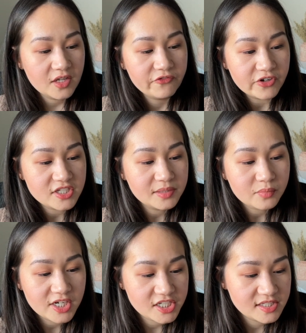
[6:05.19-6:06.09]
First
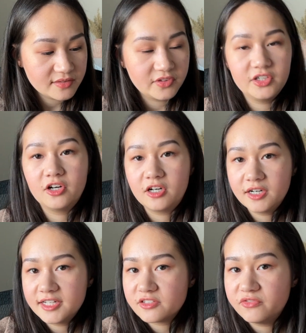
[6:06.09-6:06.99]
impressions of the yarn,
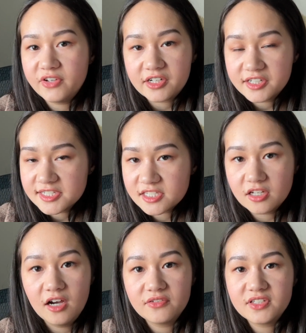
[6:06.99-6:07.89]
it's very
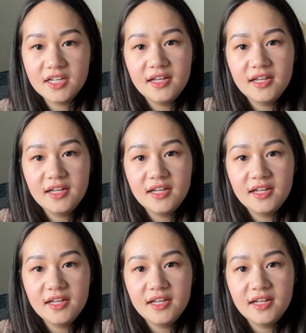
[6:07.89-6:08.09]
soft.